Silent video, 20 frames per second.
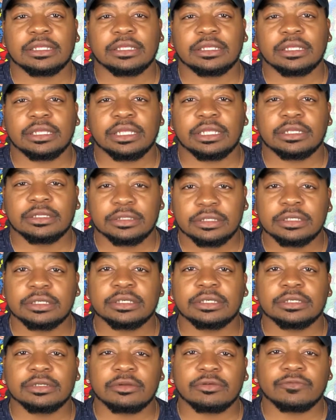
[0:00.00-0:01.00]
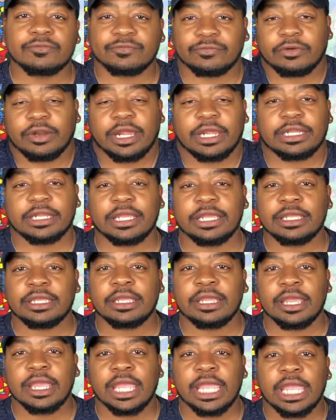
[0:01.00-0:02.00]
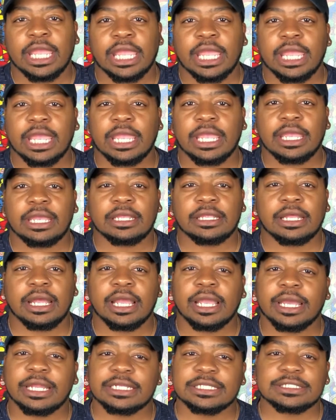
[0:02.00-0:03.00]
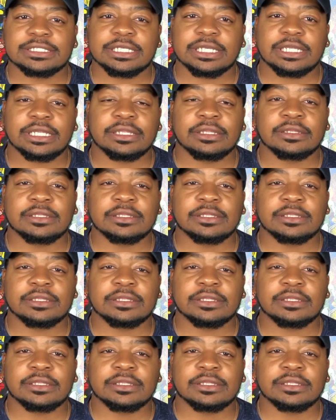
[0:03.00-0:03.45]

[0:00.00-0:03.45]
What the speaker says: in the hood on Friday. And I gotta say,